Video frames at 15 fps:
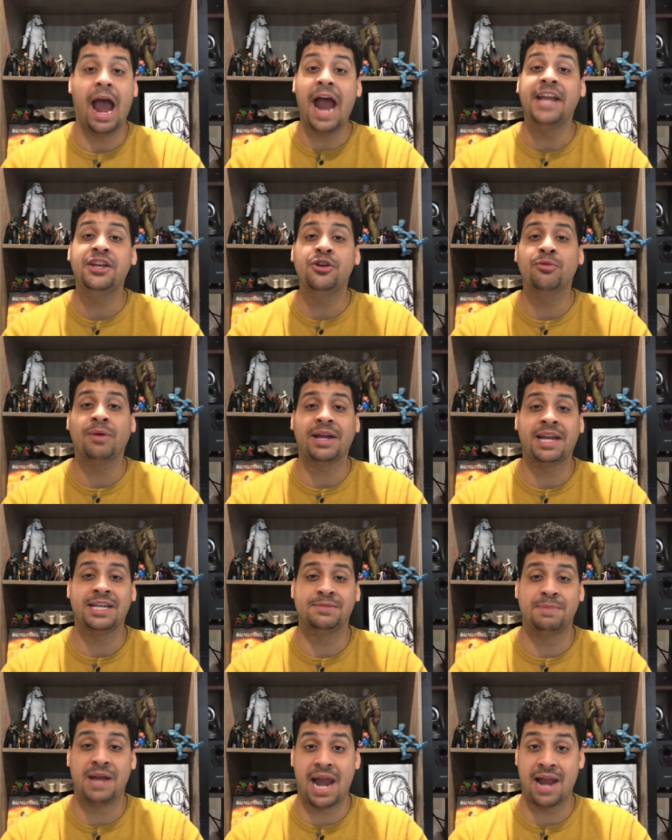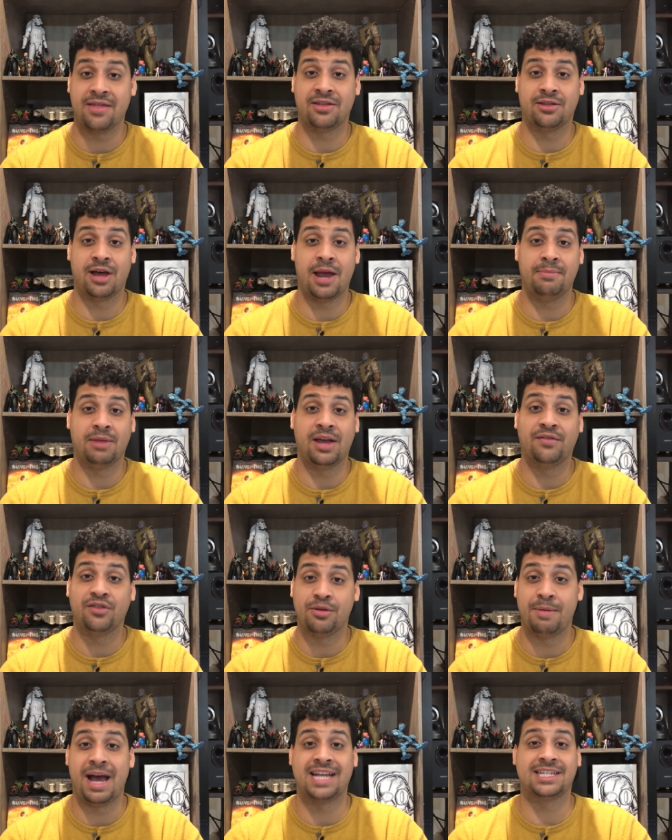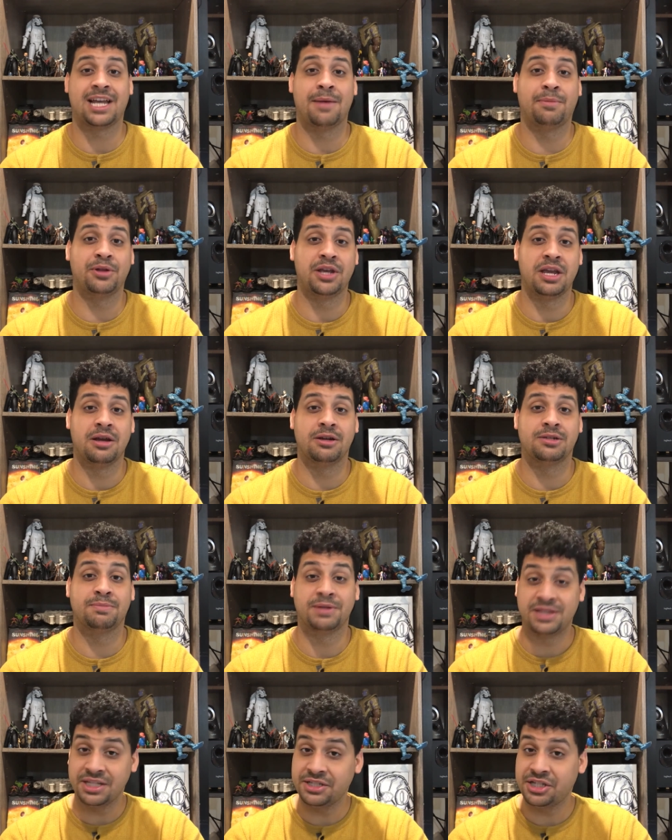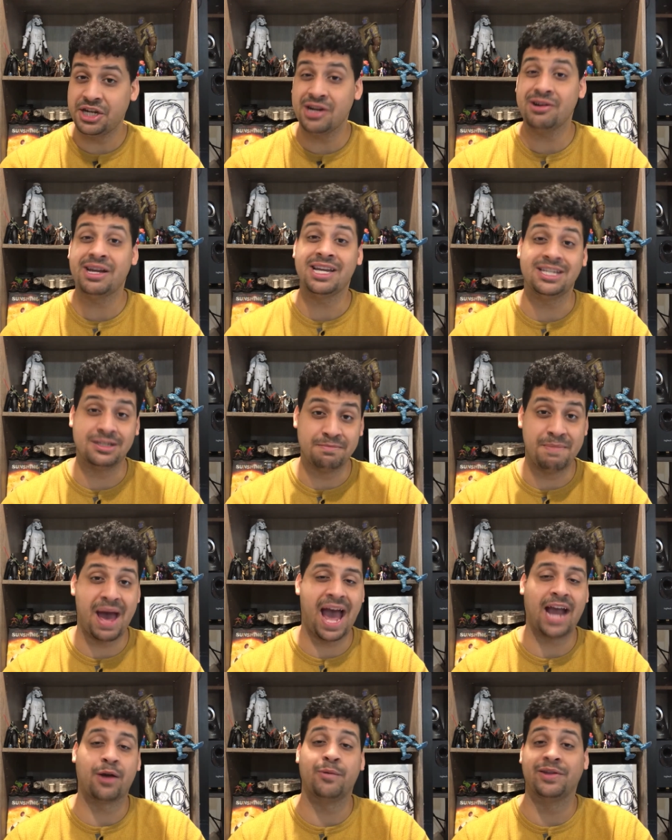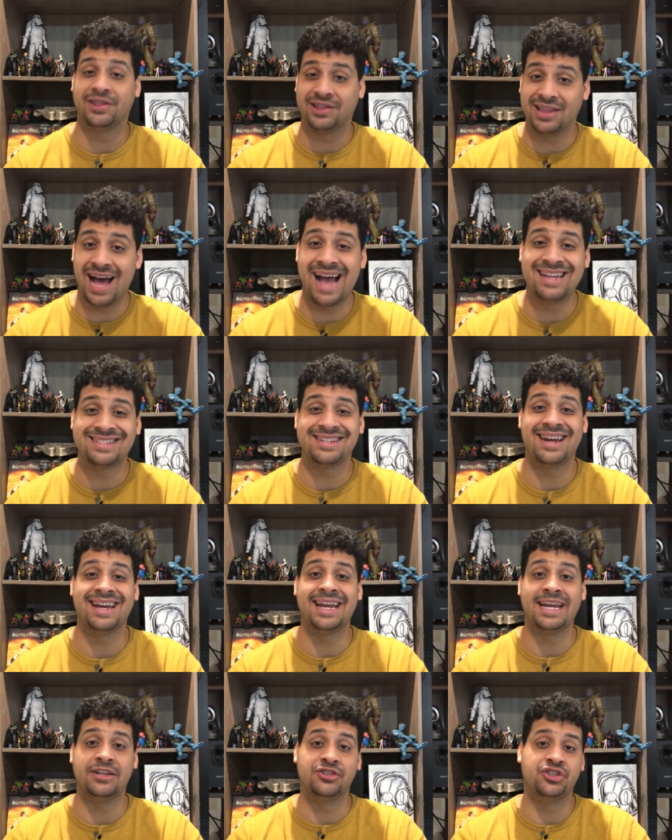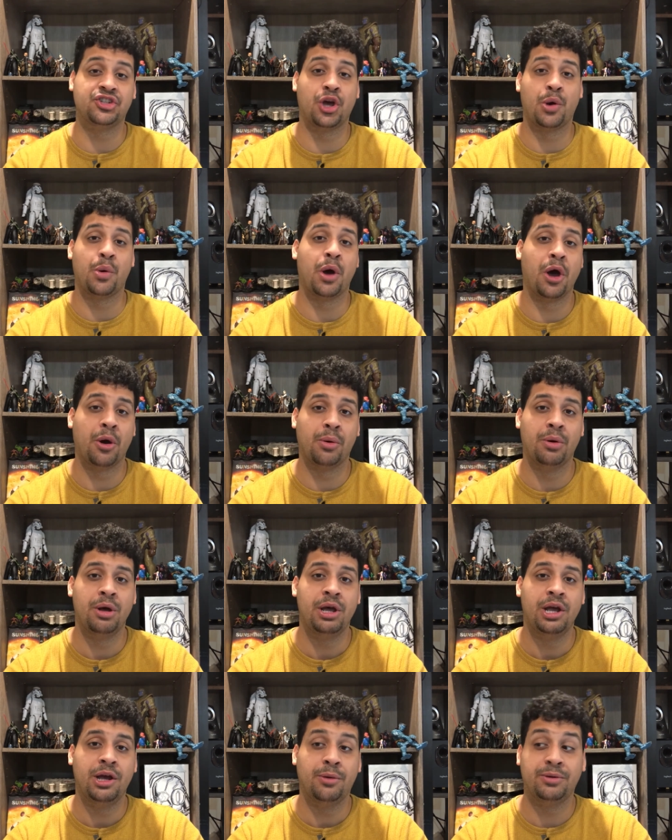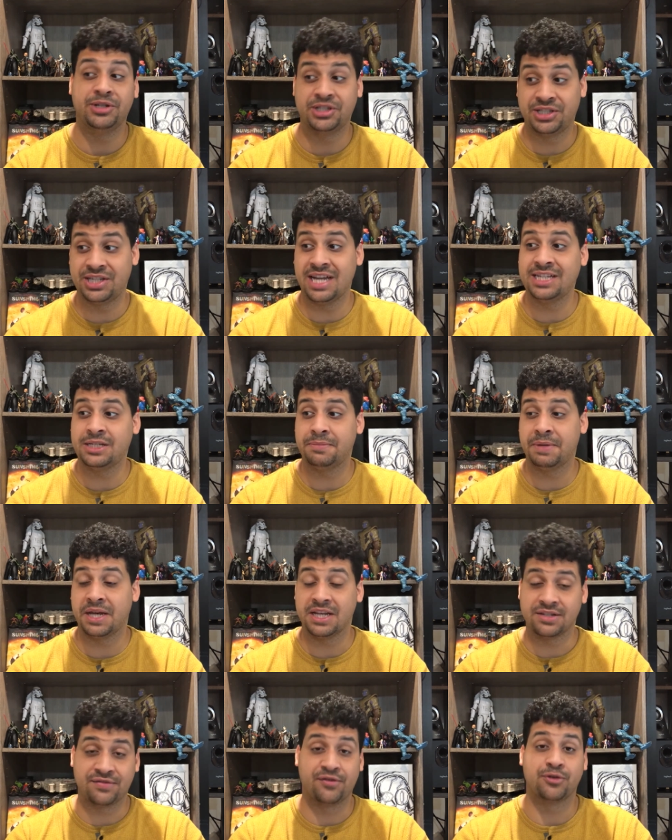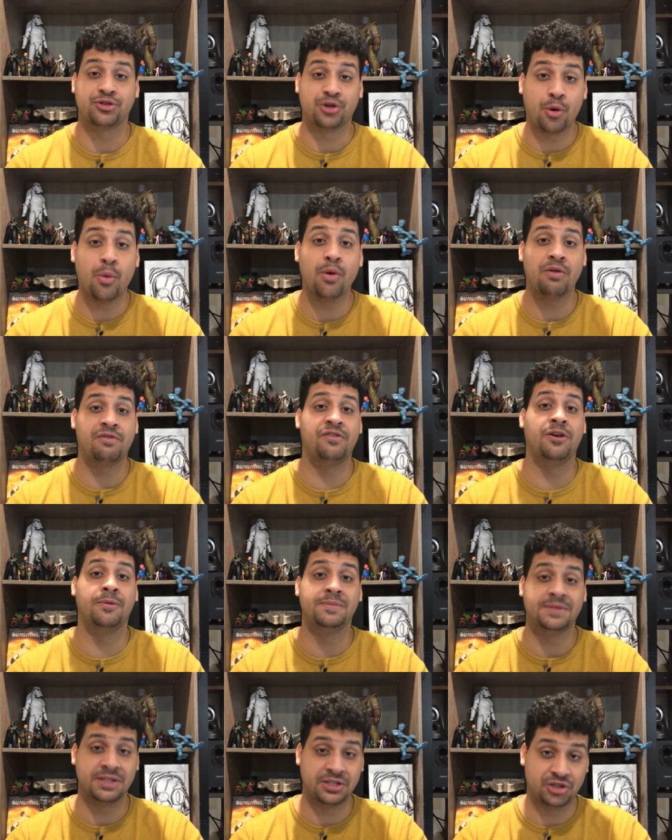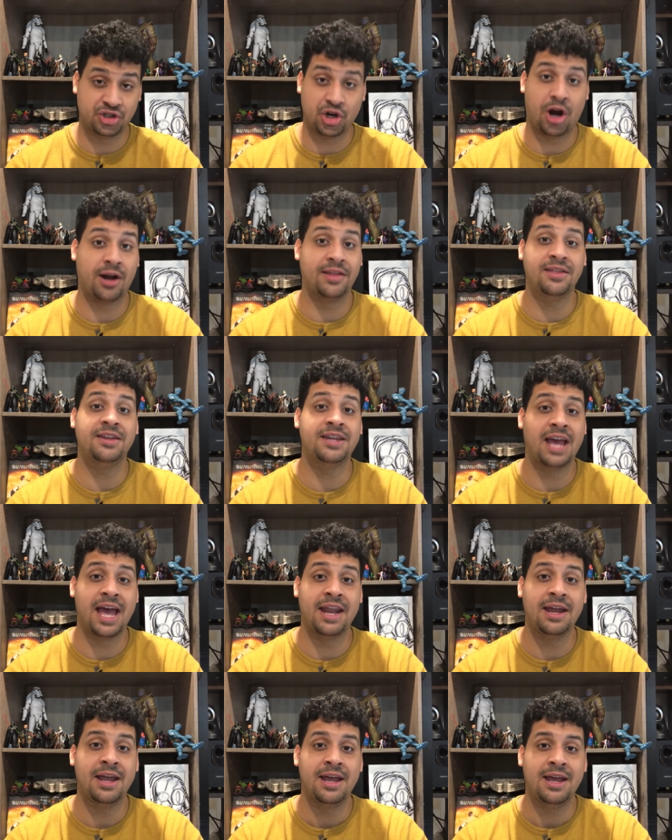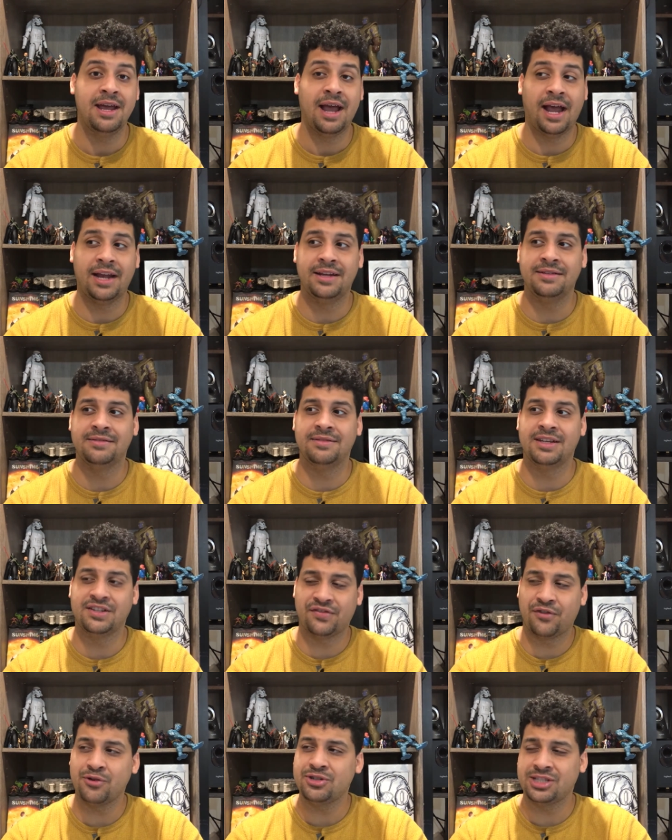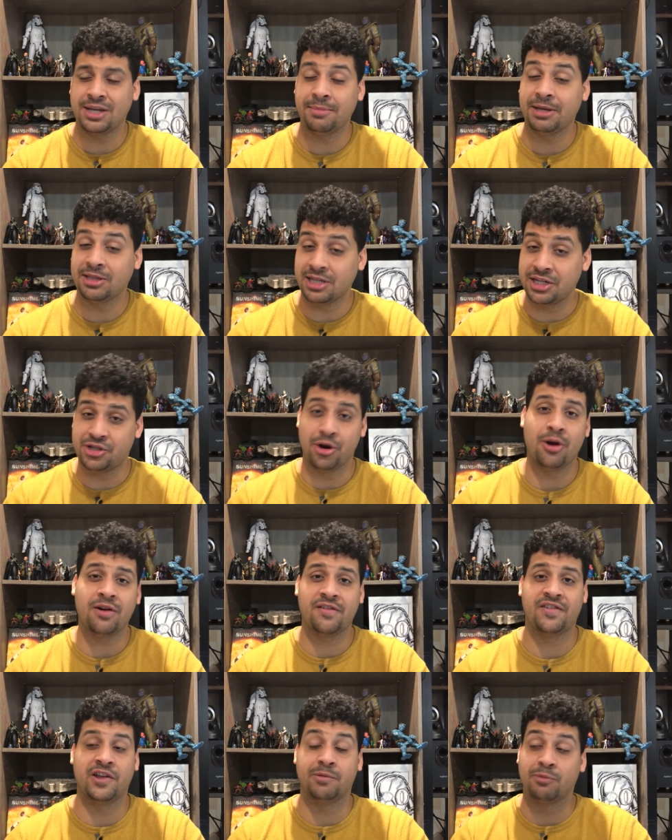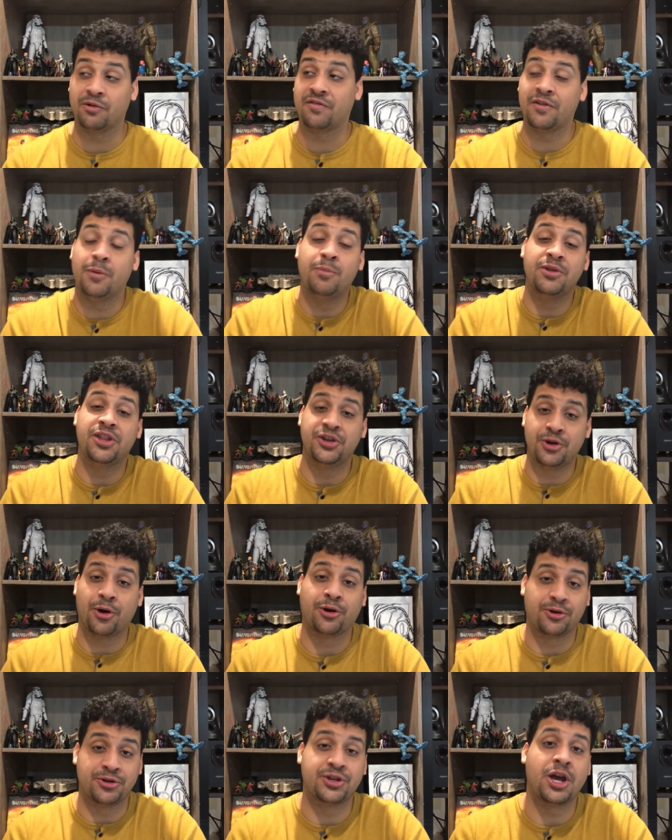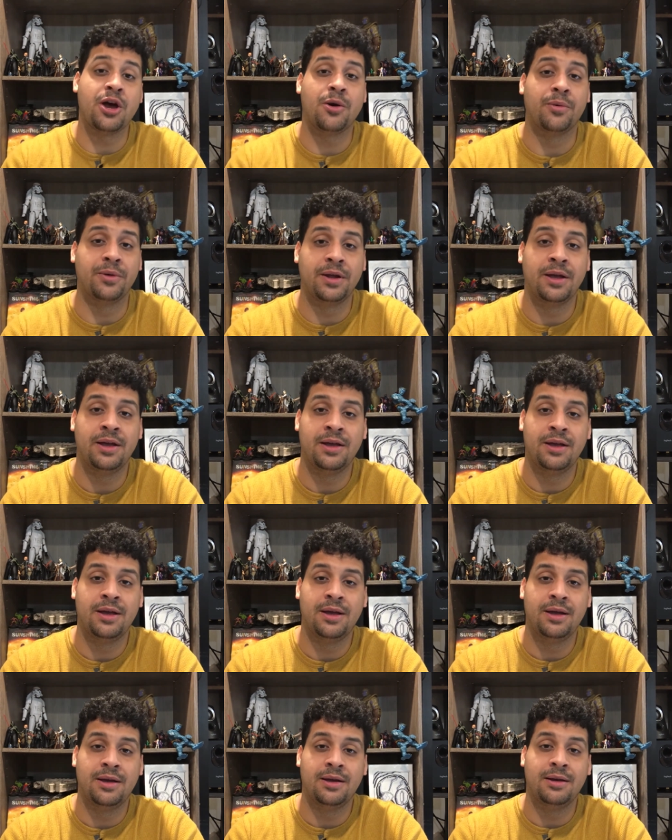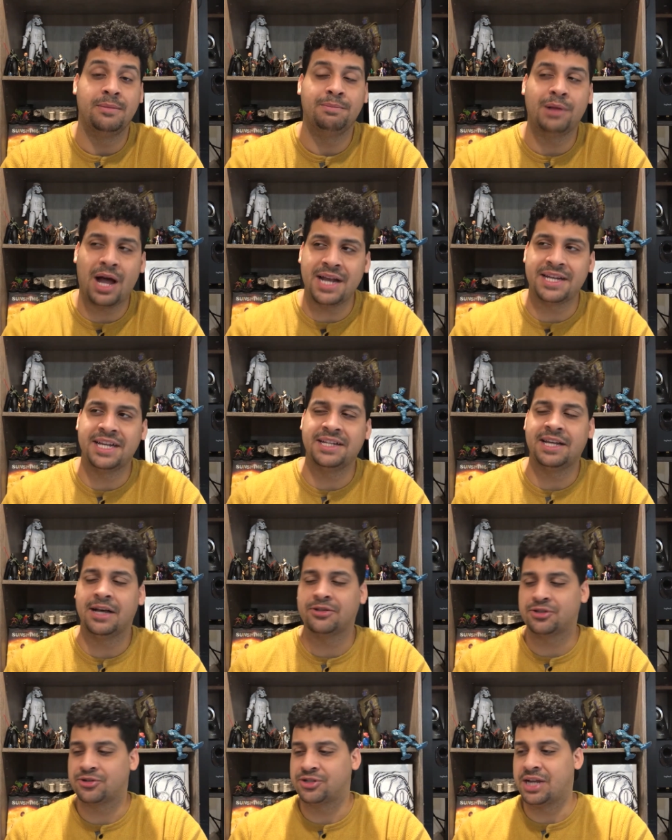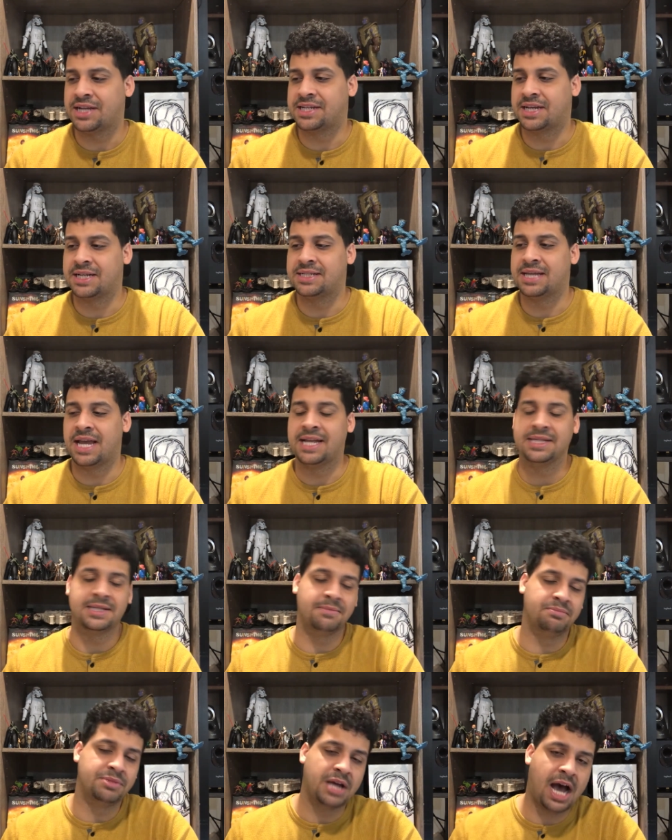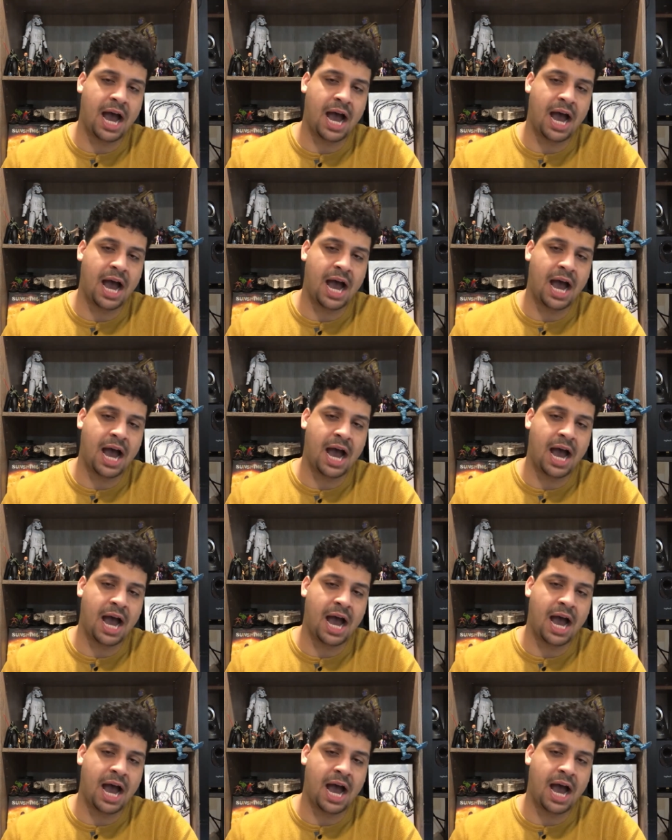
Edgar Wright has been out of the limelight for the past couple years, but this year he's back with Last Night in Soho, which is said to be his first horror film since Shaun of the Dead, and his first seemingly dark film or film with a darker tone. Plot details are said to contain some